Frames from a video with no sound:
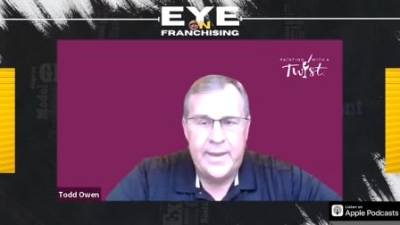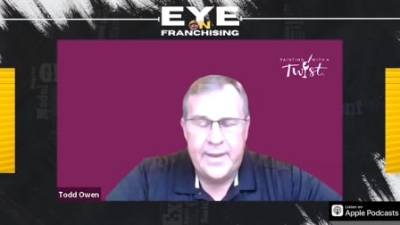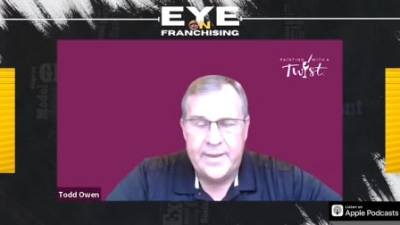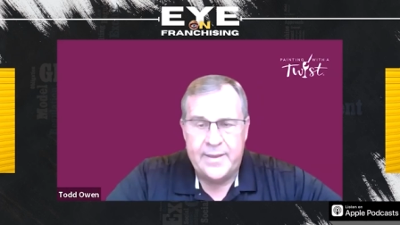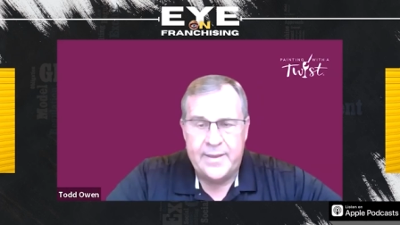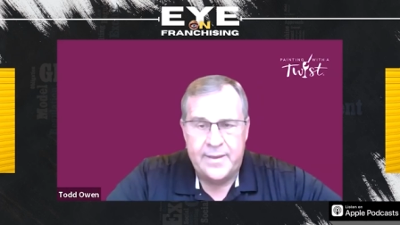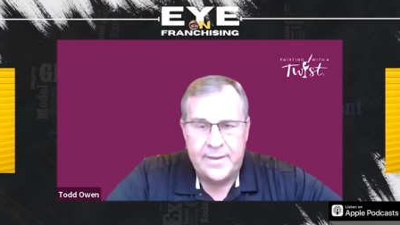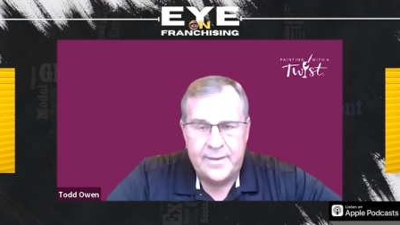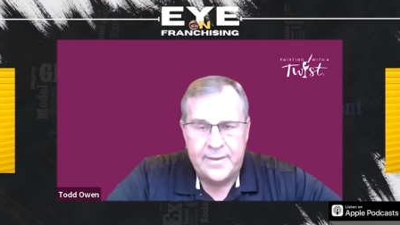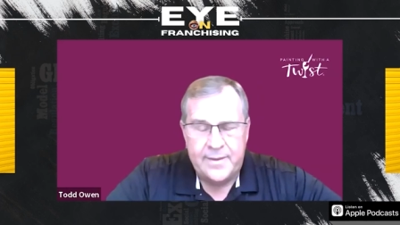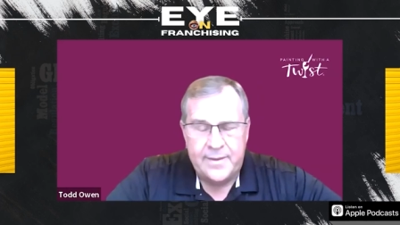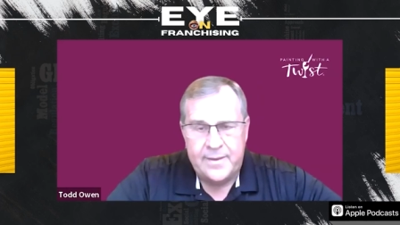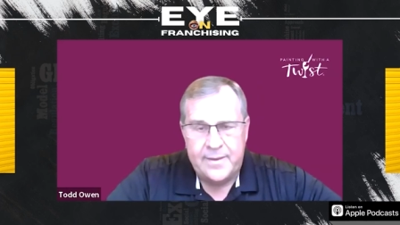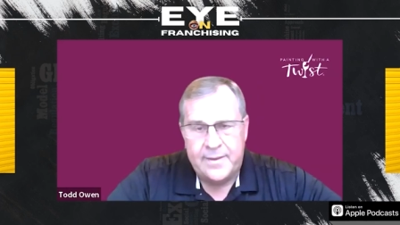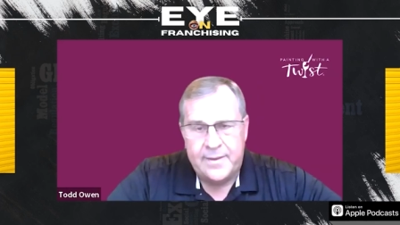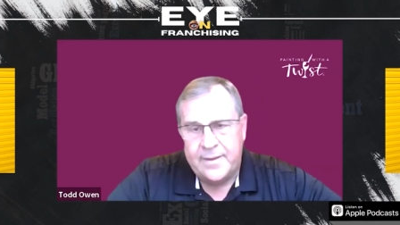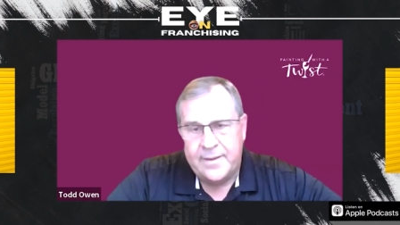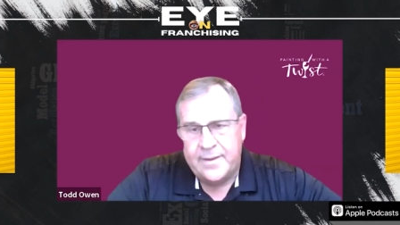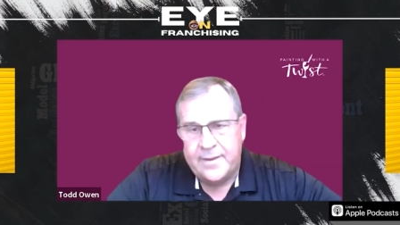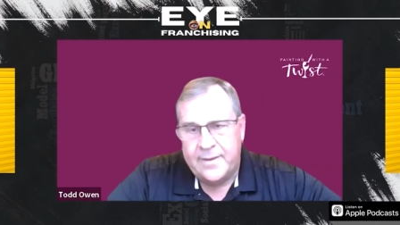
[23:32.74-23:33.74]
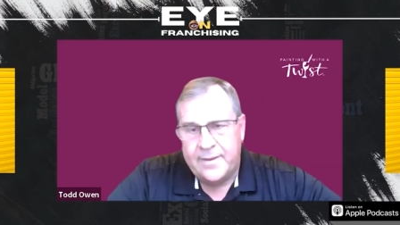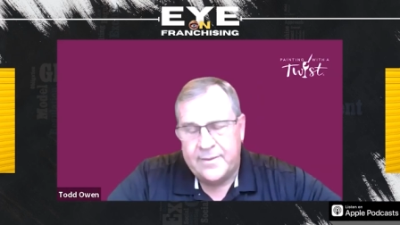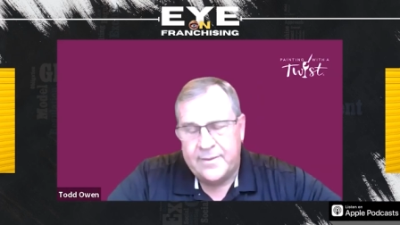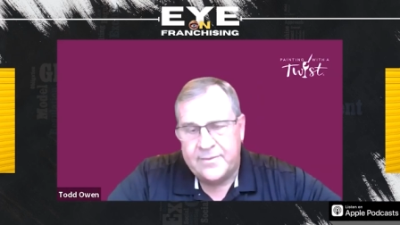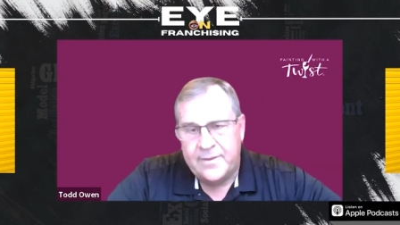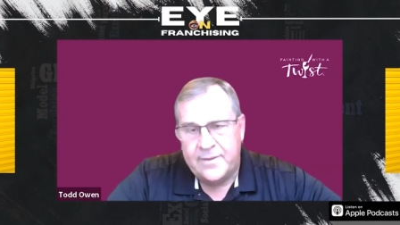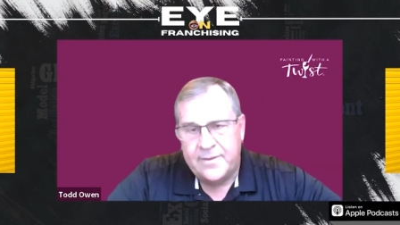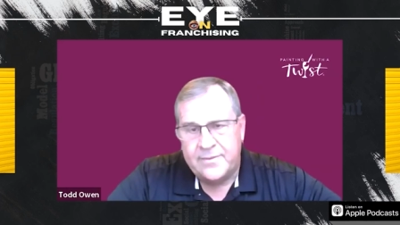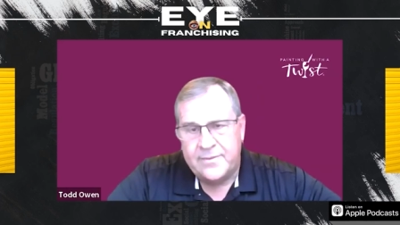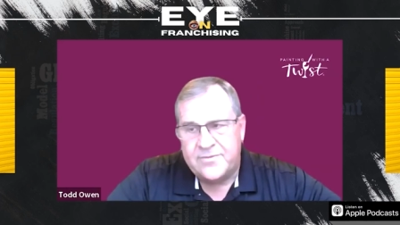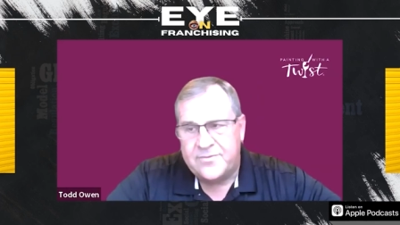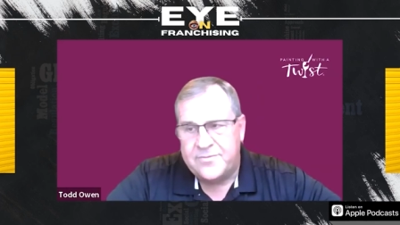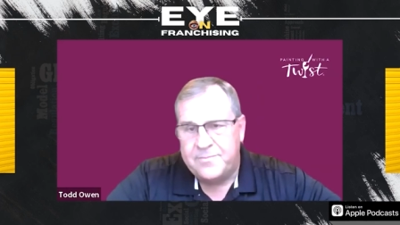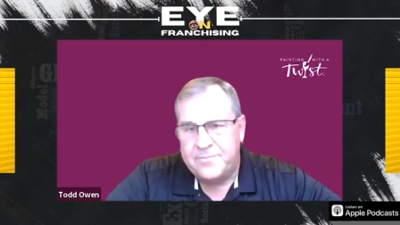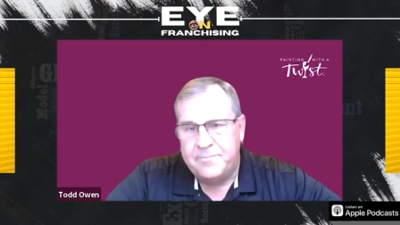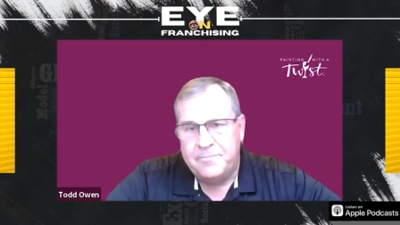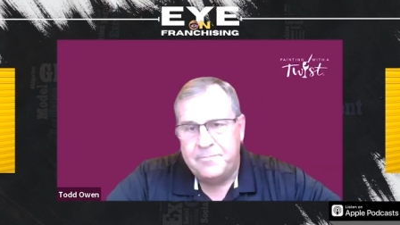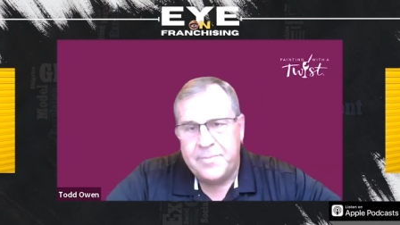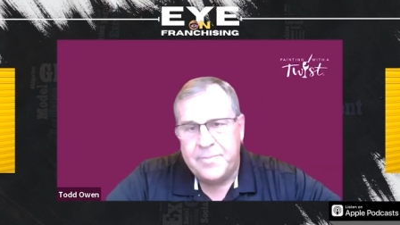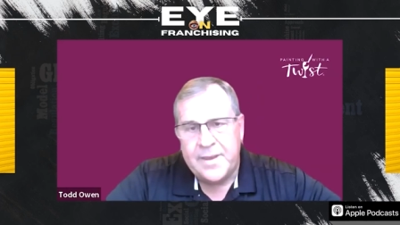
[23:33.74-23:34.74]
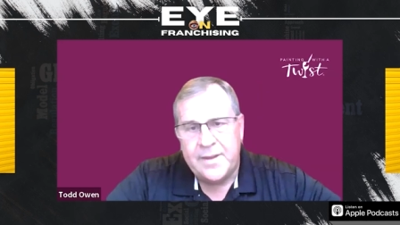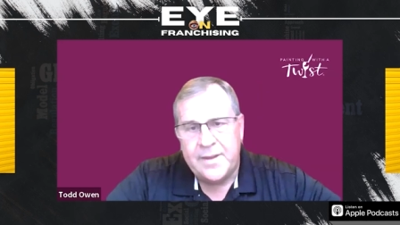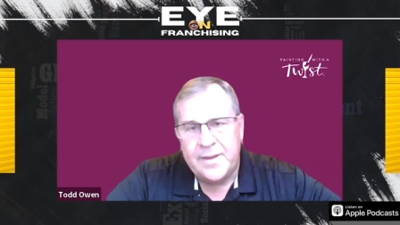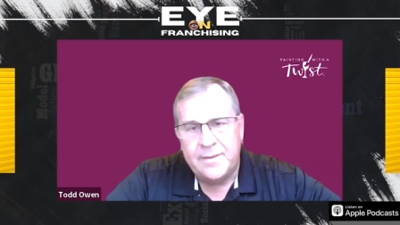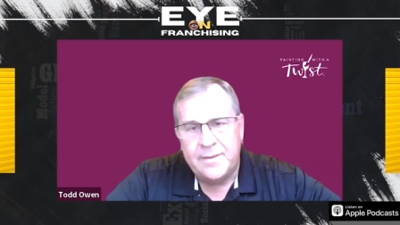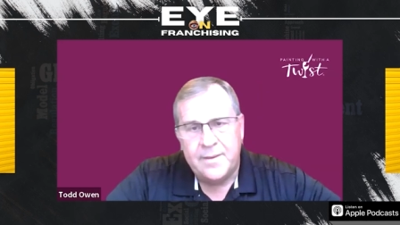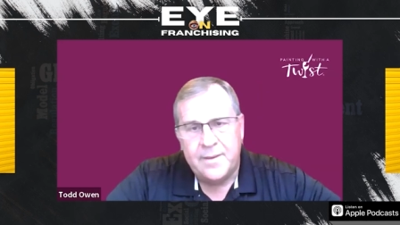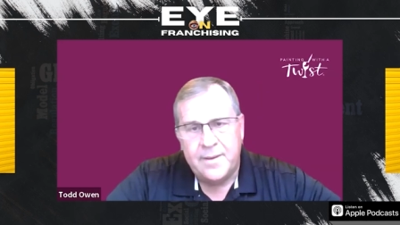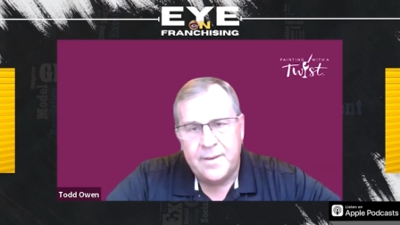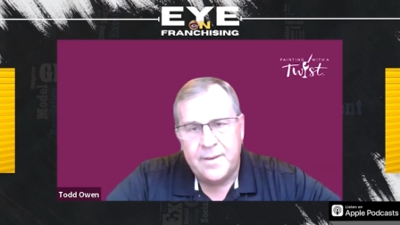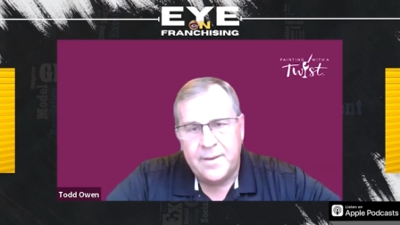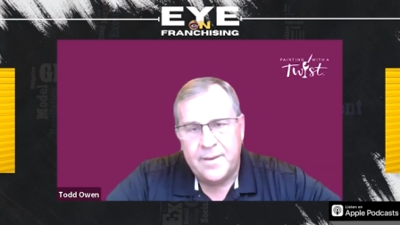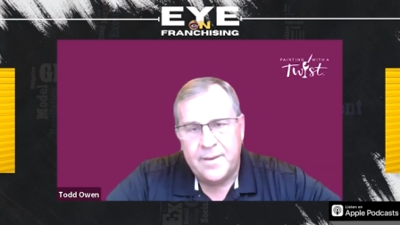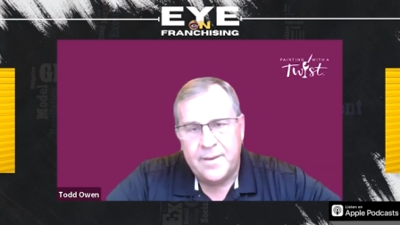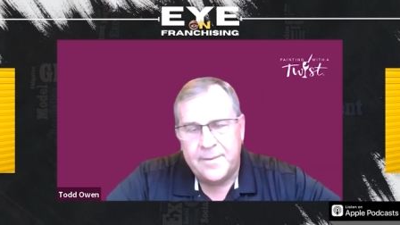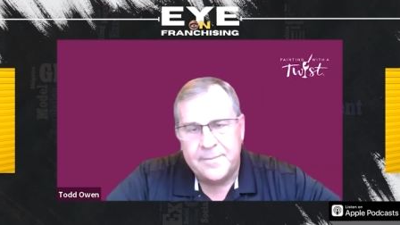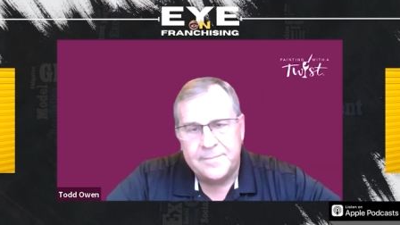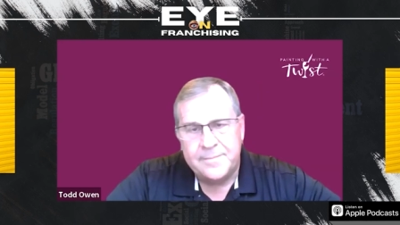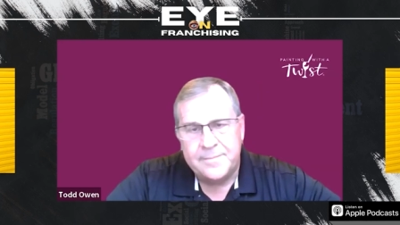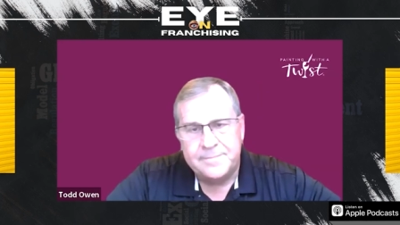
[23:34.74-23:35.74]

it, it, it it's been uh